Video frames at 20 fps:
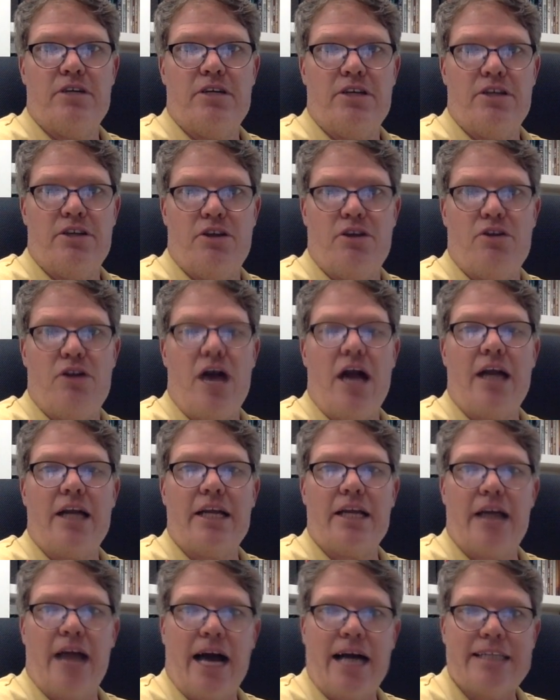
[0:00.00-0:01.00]
you know, not
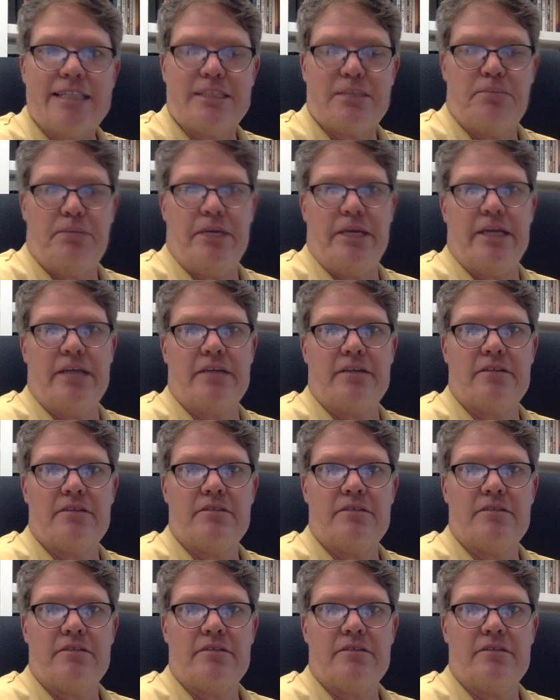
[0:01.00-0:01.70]
gossiping,